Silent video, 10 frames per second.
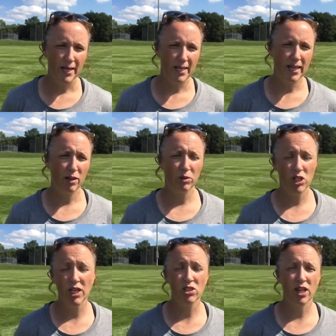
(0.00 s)
and uh, we
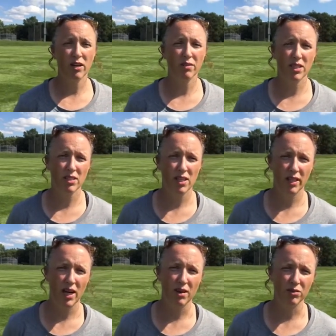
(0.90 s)
changed that obviously in the
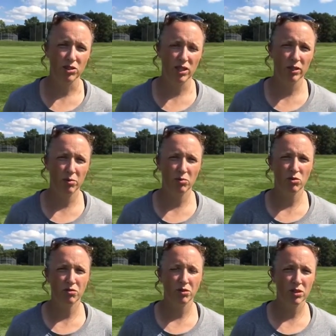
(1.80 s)
second half. We just a little bit
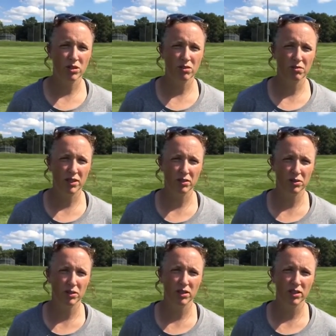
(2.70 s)
more focus in the final
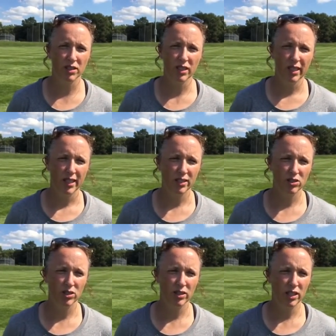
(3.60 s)
third, and
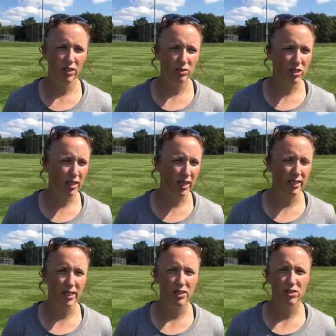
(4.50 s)
and certainly you know Sid
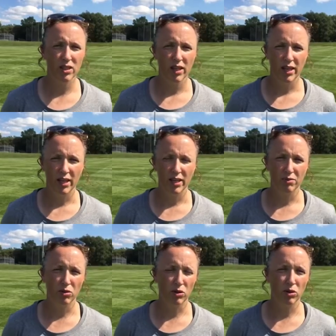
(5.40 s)
Gagner's
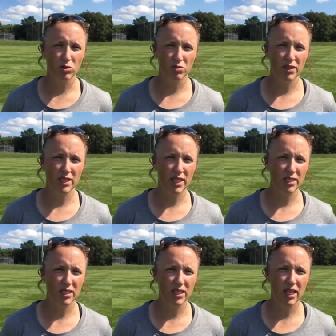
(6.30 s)
uh, four goals were
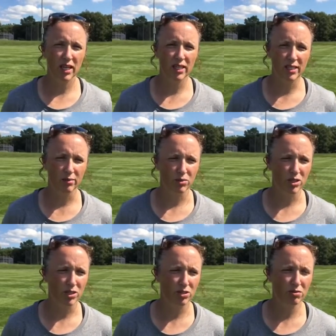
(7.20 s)
fantastic today. Um,
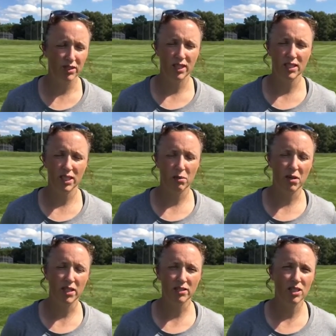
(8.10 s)
she's fantastic at
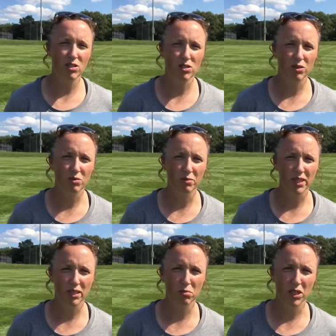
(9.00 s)
penalties, so when we
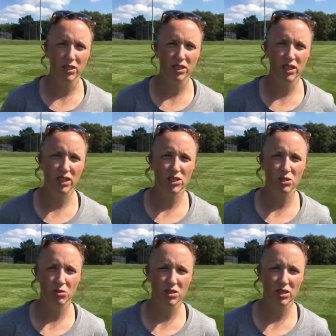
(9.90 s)
got the penalty kick,
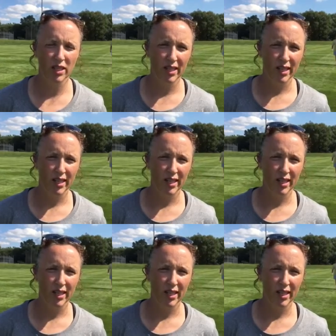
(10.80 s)
she was